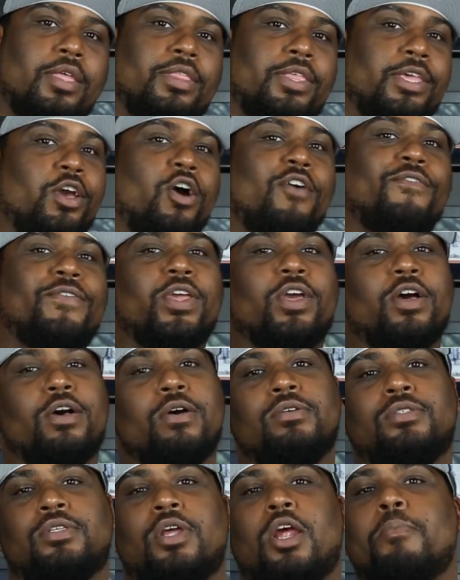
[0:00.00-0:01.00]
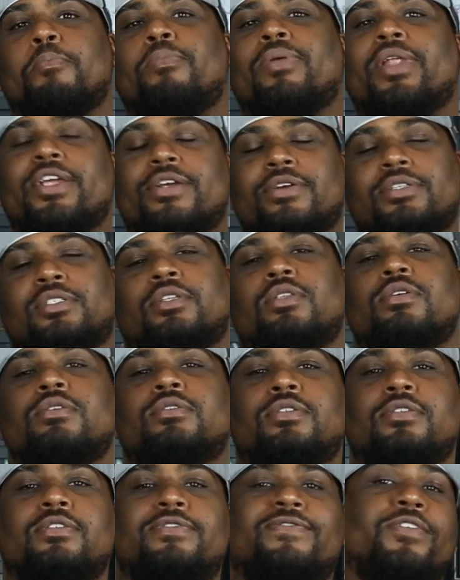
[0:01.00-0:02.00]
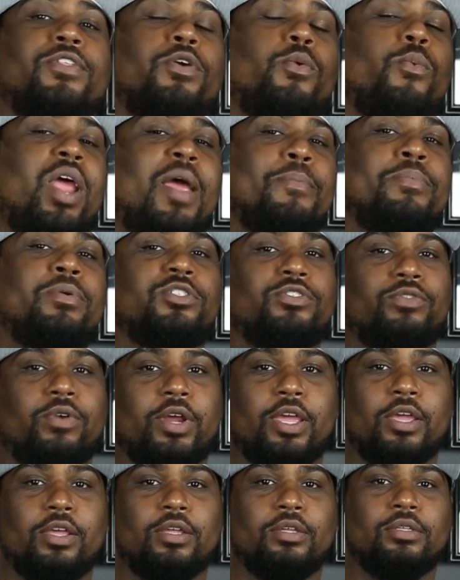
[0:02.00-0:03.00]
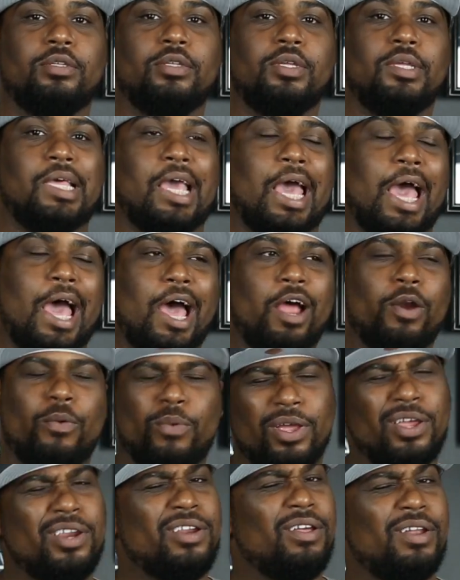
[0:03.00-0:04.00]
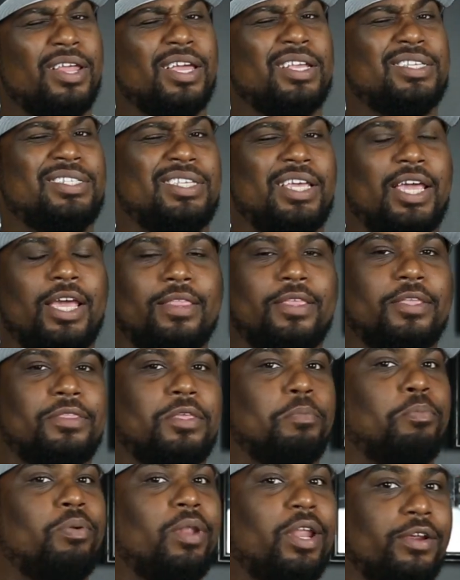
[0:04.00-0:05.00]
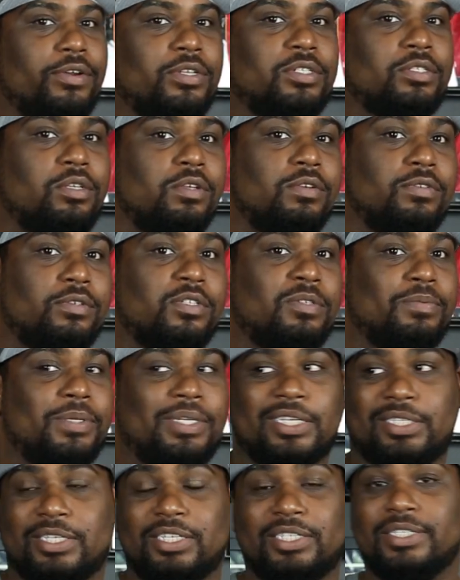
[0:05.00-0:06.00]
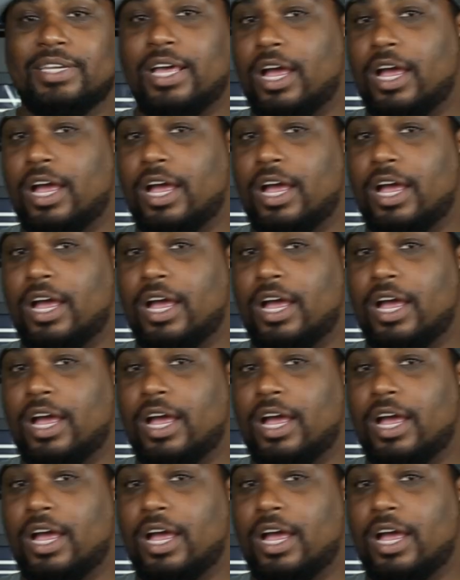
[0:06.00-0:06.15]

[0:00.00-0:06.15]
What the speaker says: The OVOs are player exclusives for the rapper Drake. I really don't like saying that they're player exclusives because he's